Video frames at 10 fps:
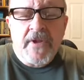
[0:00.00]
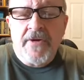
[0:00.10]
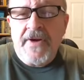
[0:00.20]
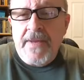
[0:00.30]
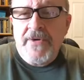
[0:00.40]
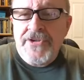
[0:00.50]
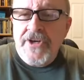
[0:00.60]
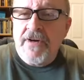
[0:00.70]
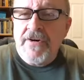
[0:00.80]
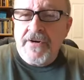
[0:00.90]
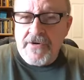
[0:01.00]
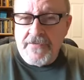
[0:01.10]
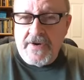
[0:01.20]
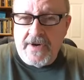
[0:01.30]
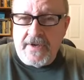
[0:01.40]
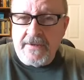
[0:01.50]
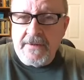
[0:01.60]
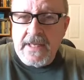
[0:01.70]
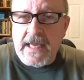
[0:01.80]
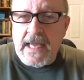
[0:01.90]
her name is Sharon Irvine,
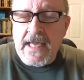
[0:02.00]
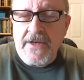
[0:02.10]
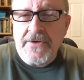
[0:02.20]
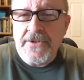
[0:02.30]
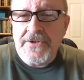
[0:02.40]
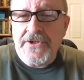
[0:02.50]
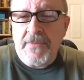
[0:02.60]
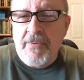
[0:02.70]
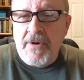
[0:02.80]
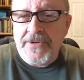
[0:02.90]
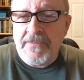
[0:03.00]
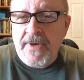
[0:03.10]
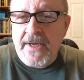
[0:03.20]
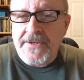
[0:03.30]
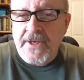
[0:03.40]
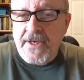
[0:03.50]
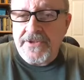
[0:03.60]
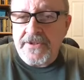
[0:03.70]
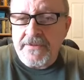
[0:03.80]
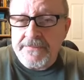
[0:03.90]
and she brought to my
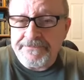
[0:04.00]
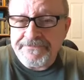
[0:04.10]
attention